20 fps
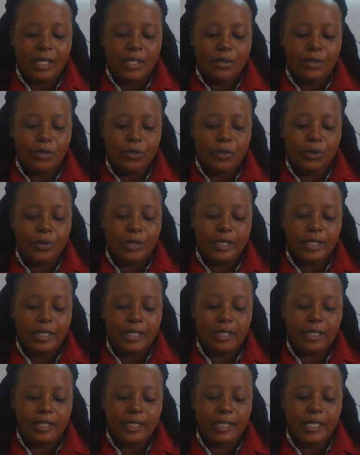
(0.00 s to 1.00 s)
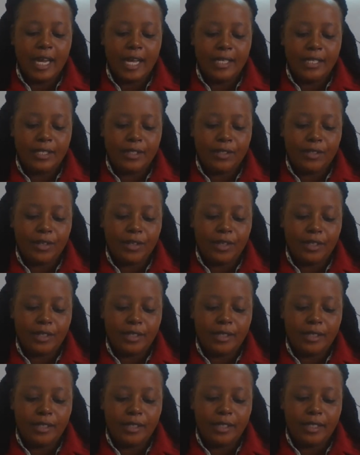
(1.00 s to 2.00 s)
Two, it does not
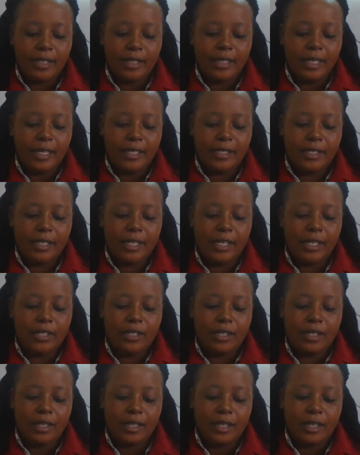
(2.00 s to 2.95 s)
distress